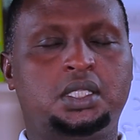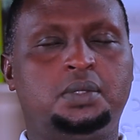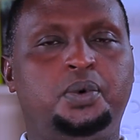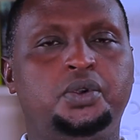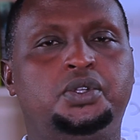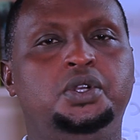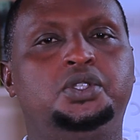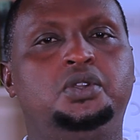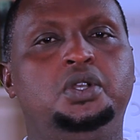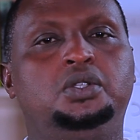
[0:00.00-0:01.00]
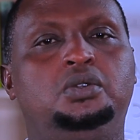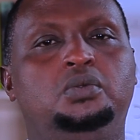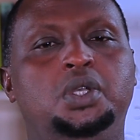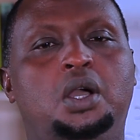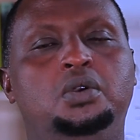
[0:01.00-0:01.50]
portion is
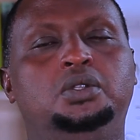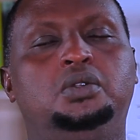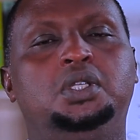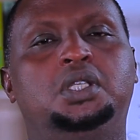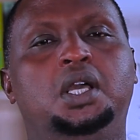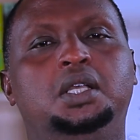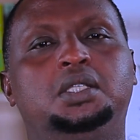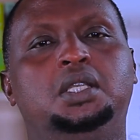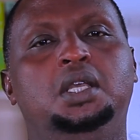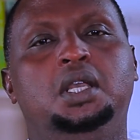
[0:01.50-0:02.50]
we are going to discuss